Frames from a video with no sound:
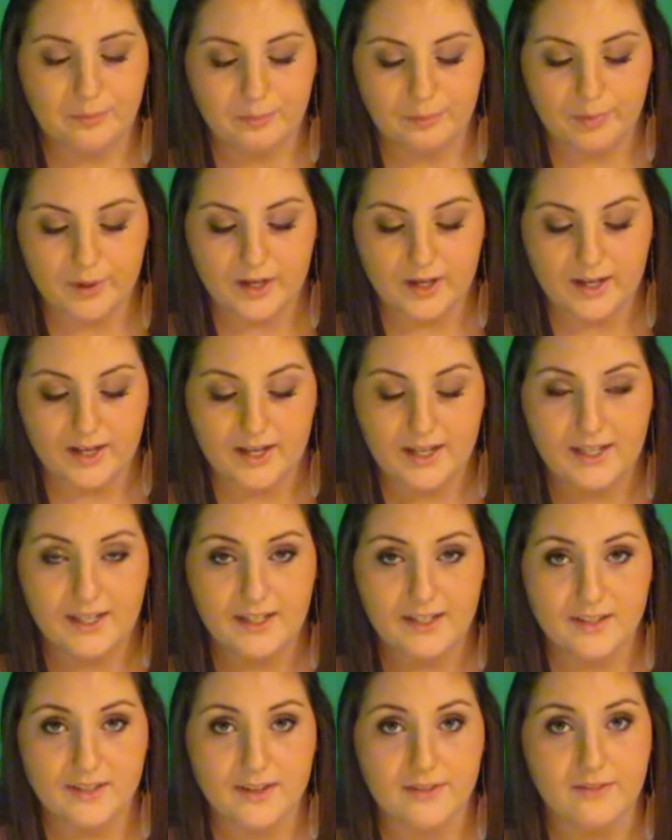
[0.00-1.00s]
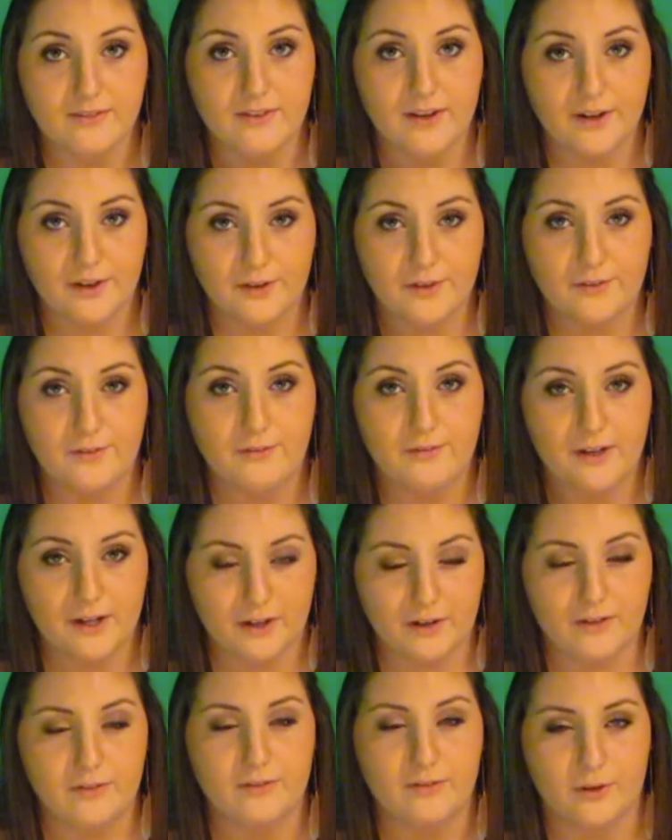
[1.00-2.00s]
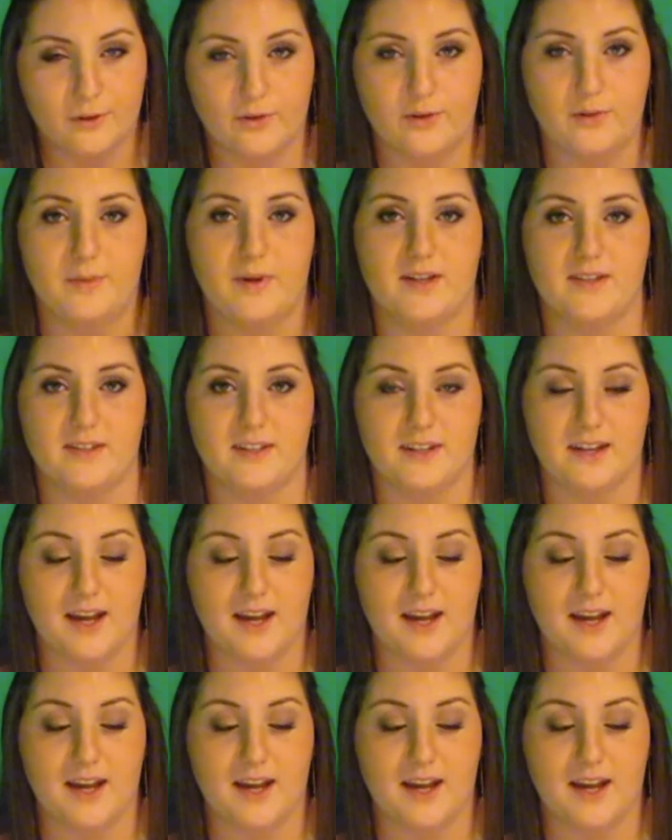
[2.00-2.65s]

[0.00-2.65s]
but it is very, very volumizing.